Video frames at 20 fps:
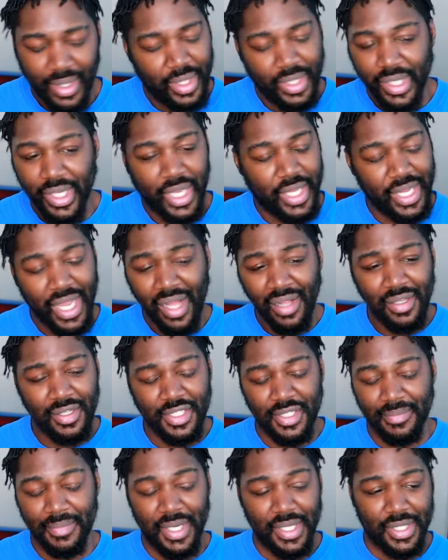Yeah, y'all on
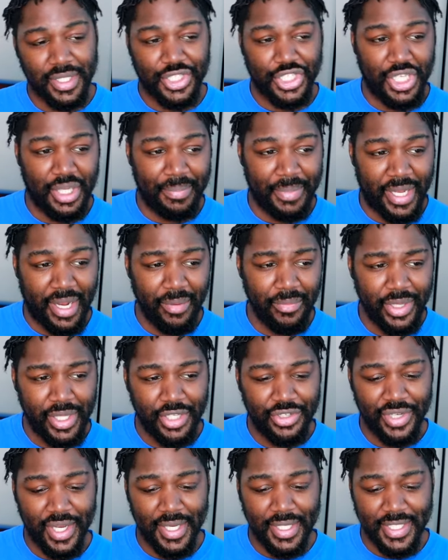some other shit, man. I'm really
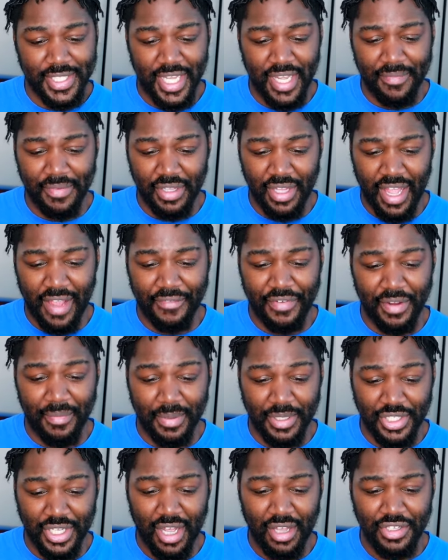trying to save a life here,
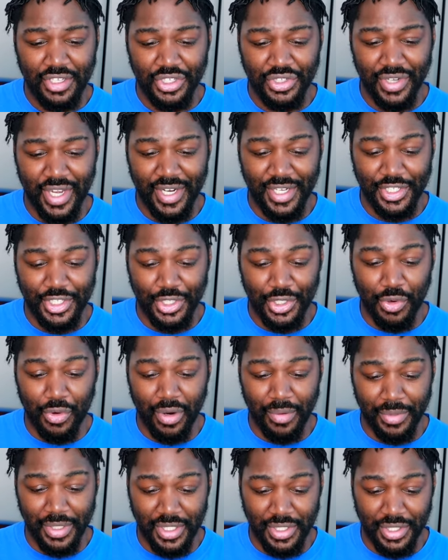but y'all just trying to
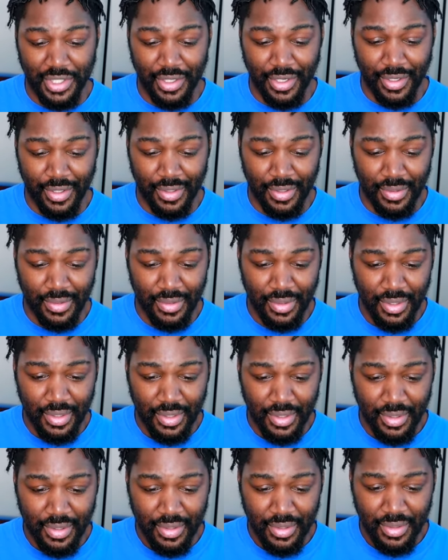score with this girl.
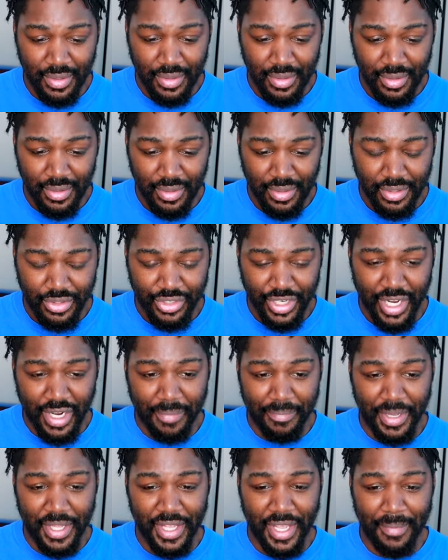Trying
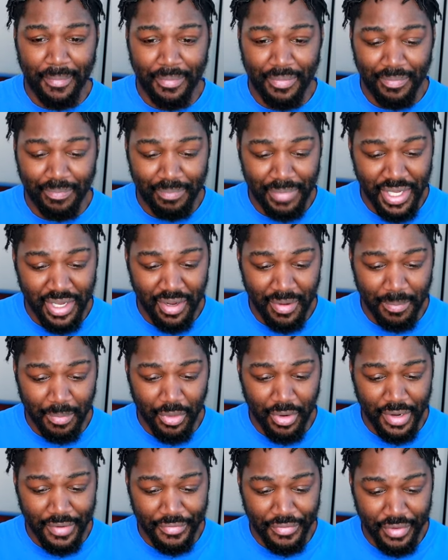to be they be her
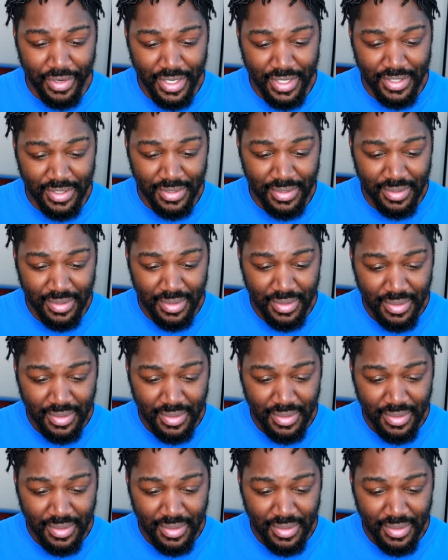boyfriend.